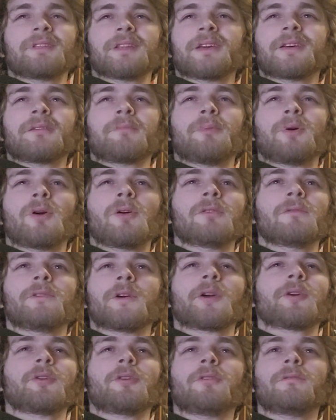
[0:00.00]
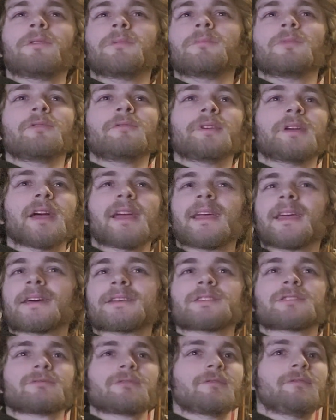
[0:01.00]
like in a Paul Verhoeven movie, I
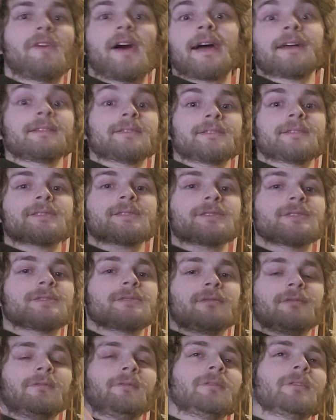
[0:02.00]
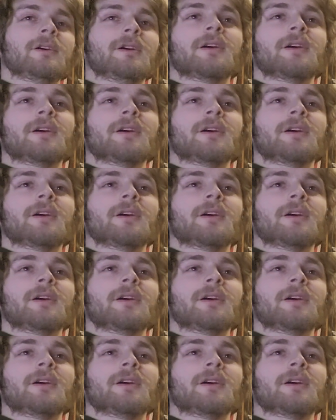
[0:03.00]
guess, where violence is so